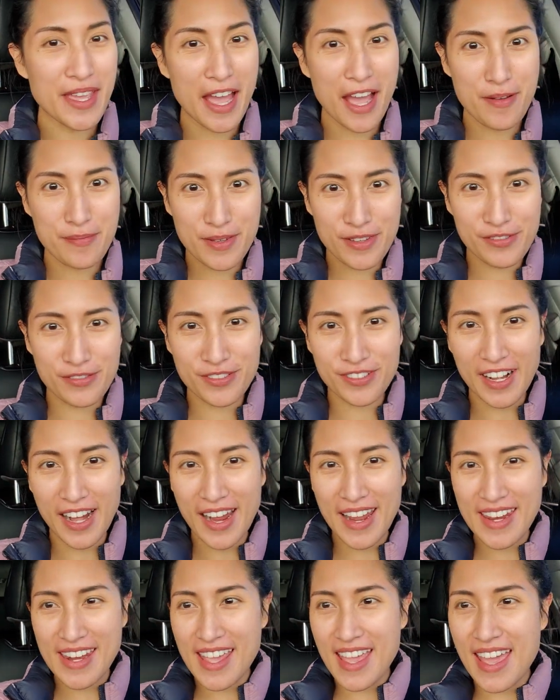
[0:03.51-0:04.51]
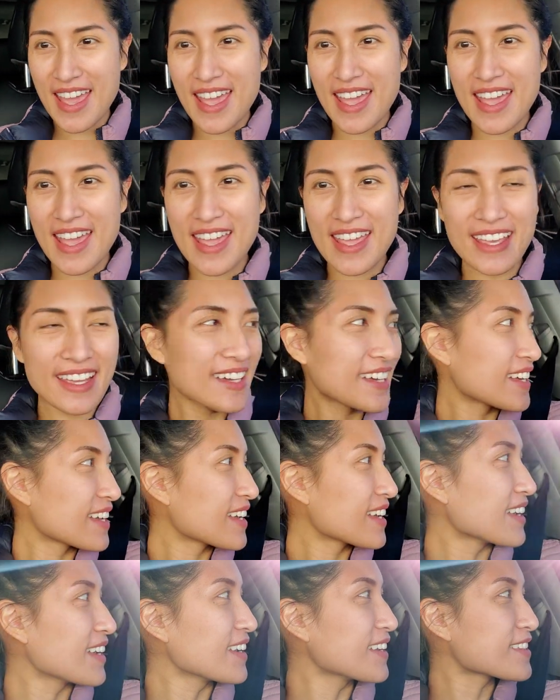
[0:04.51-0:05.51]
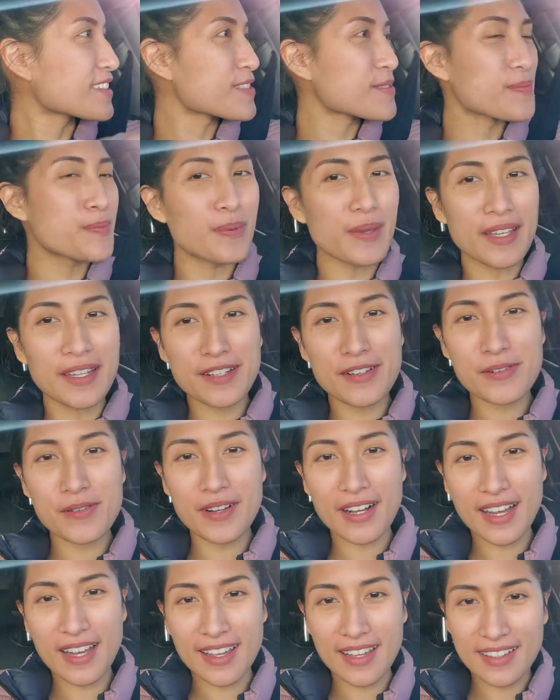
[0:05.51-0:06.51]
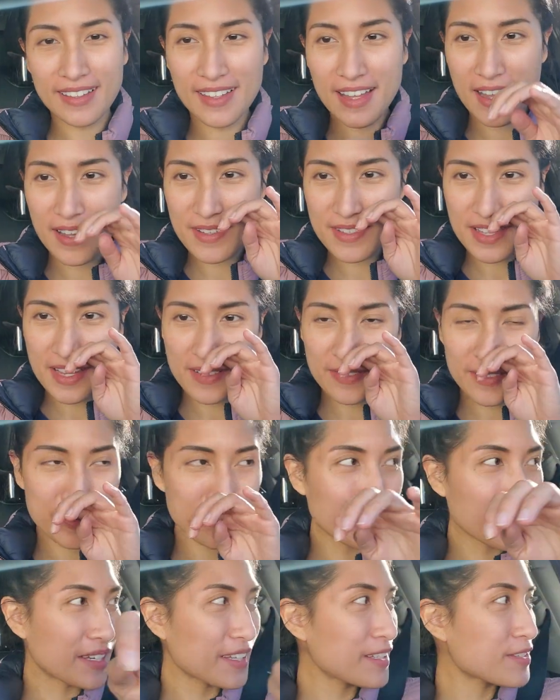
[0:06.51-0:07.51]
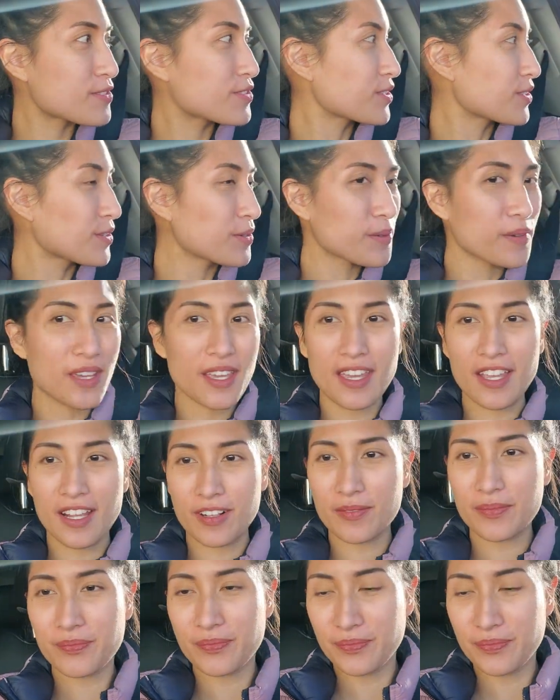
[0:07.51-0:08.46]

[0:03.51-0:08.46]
Happy Friday. It's been a while. How's everybody doing?